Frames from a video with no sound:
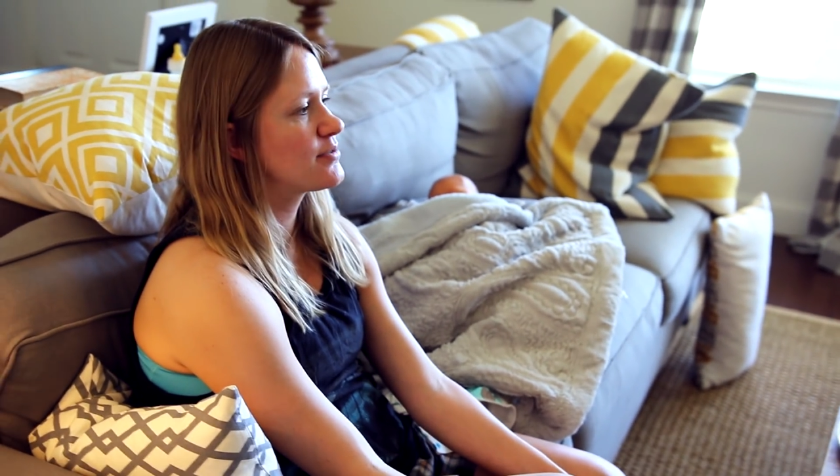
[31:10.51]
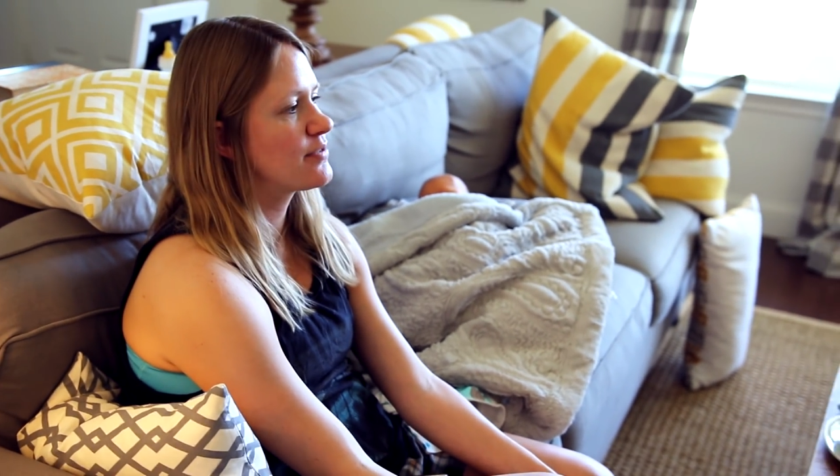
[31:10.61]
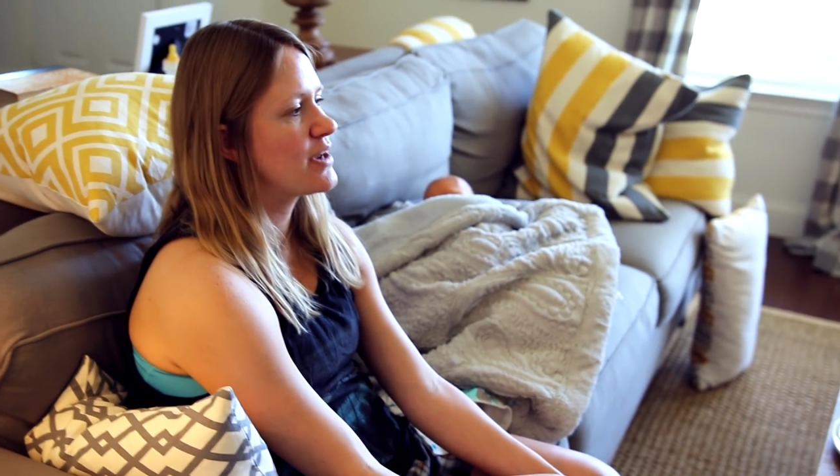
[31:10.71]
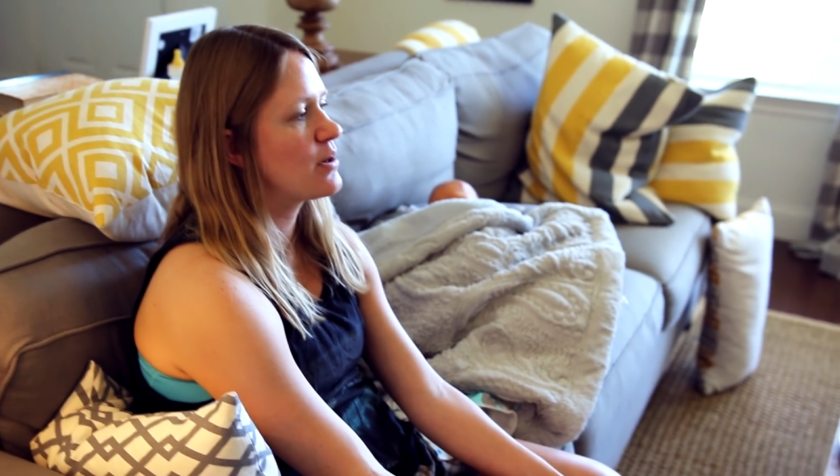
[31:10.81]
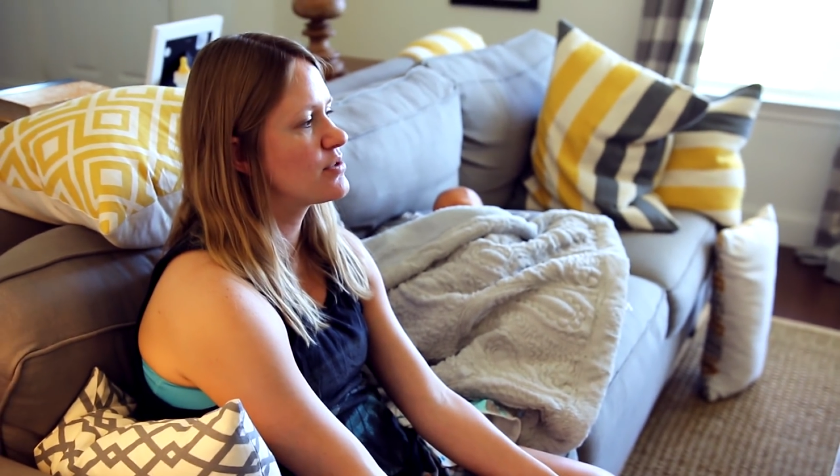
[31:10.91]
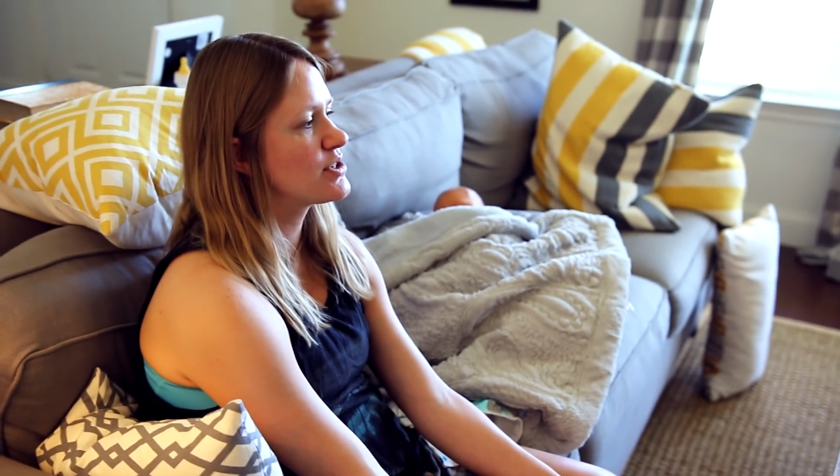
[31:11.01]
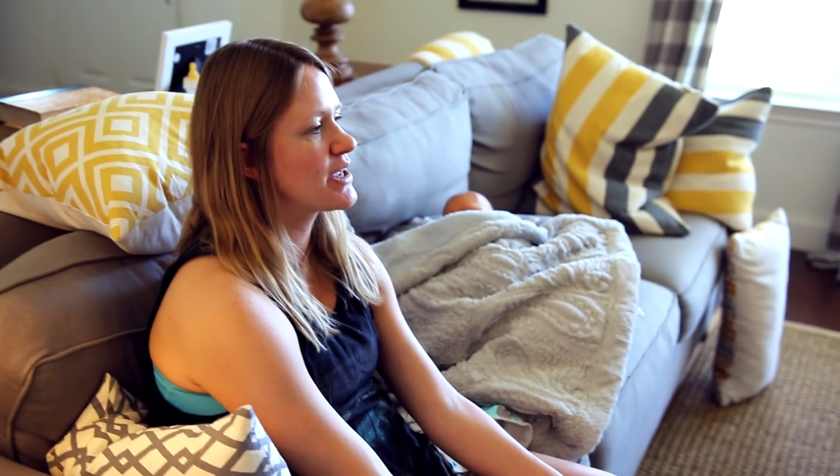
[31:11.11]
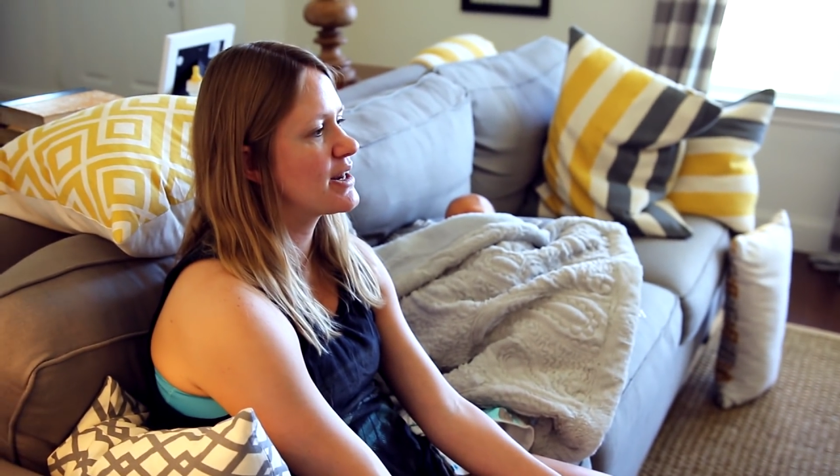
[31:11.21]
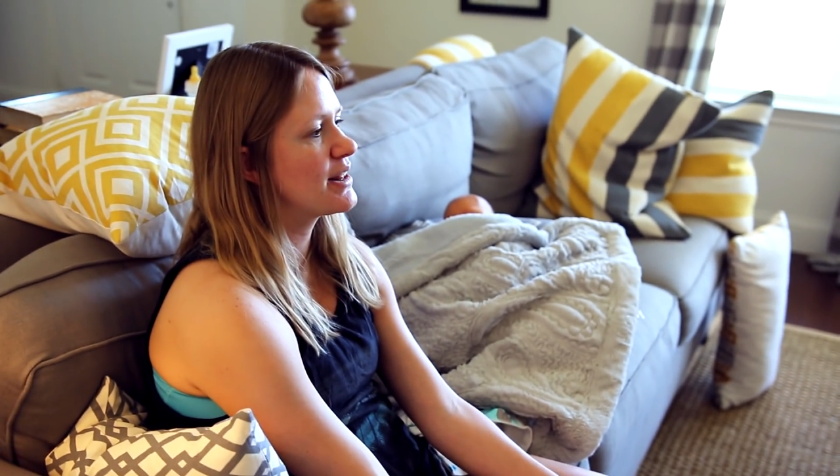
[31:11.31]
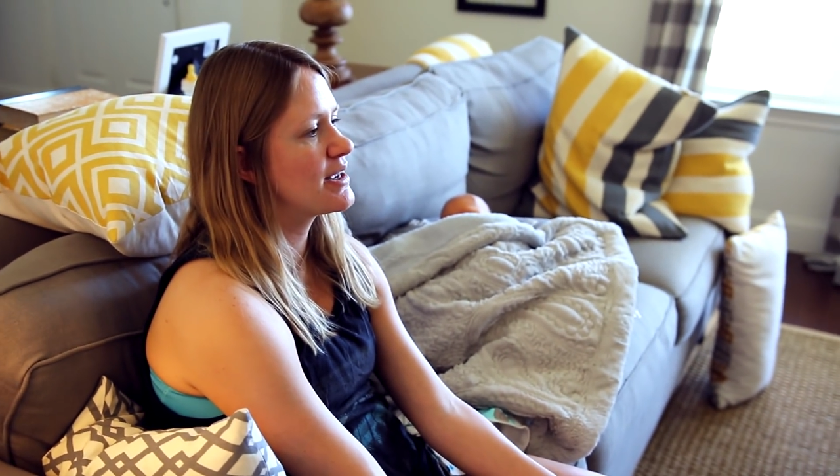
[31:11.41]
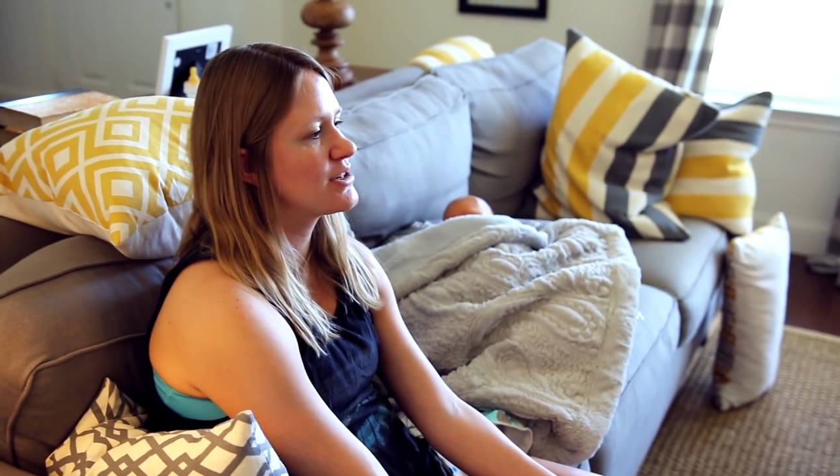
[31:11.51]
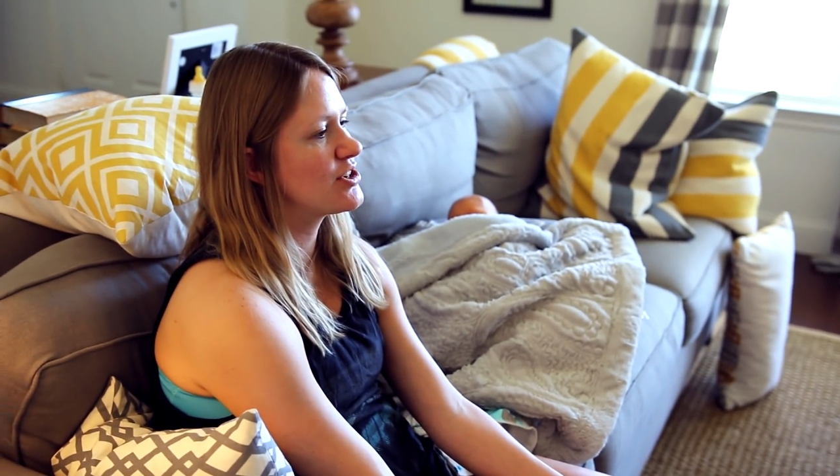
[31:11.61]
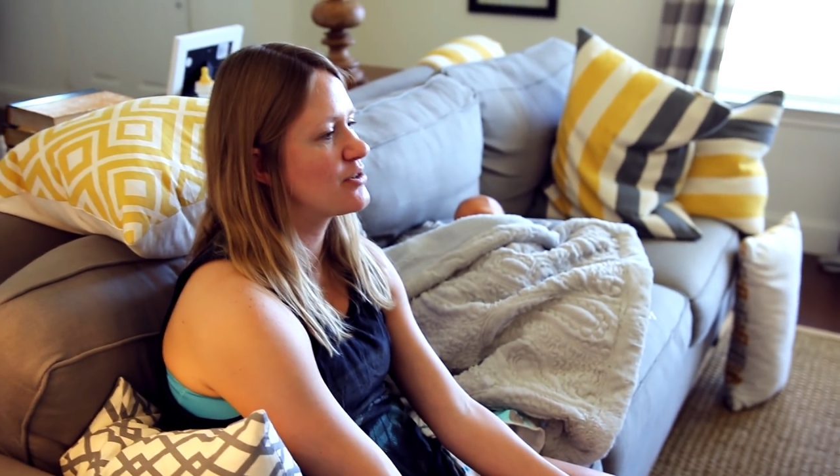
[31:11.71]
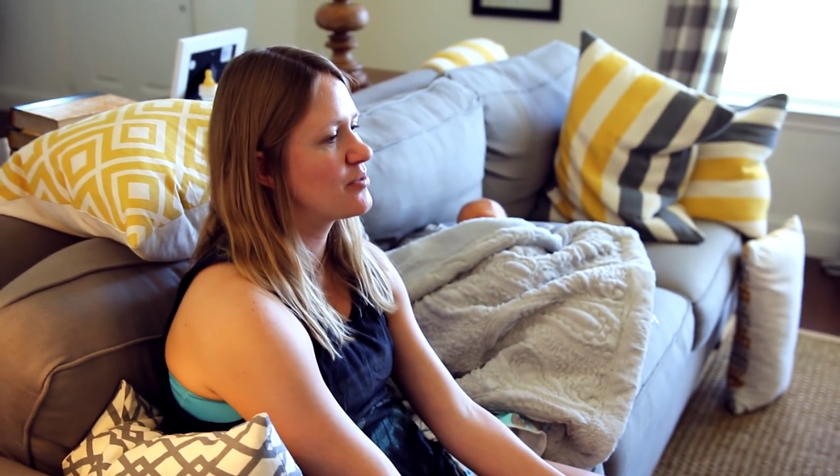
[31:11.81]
So for now, we're just kind of like chilling,